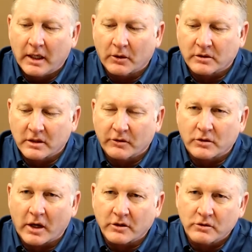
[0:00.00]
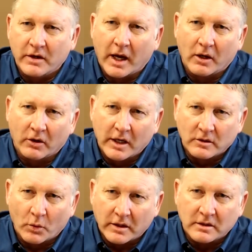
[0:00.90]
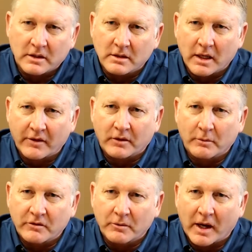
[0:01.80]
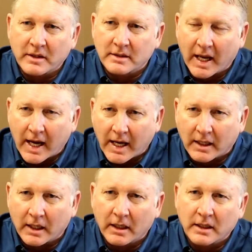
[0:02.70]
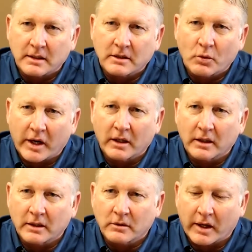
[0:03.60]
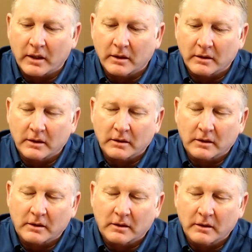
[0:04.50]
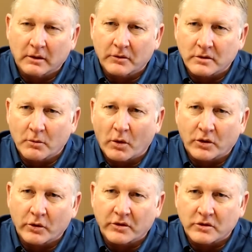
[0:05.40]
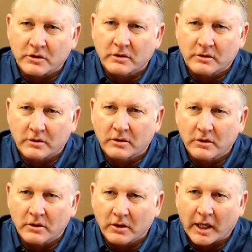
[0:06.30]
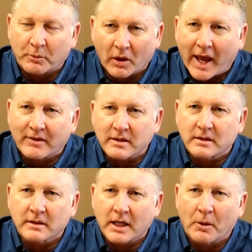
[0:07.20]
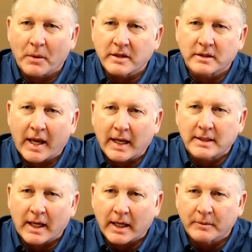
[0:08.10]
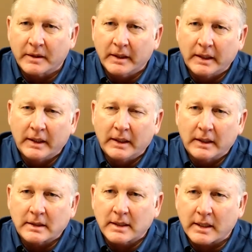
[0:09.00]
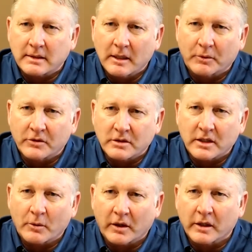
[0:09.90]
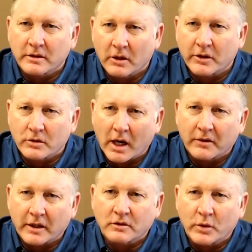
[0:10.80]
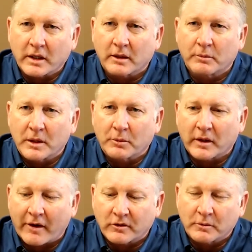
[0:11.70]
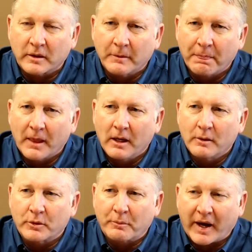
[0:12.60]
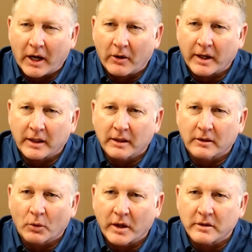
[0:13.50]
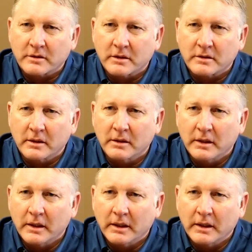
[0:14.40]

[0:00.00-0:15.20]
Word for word: you know civil trials, you've got all kinds of witnesses that have to come in from out of state, and it's, it's quite a it's quite a you know there's more to it than just you got to plan these things out months ahead of time, and it's not as simple just say we're going to start a trial next week. People have to be prepare and get their witnesses and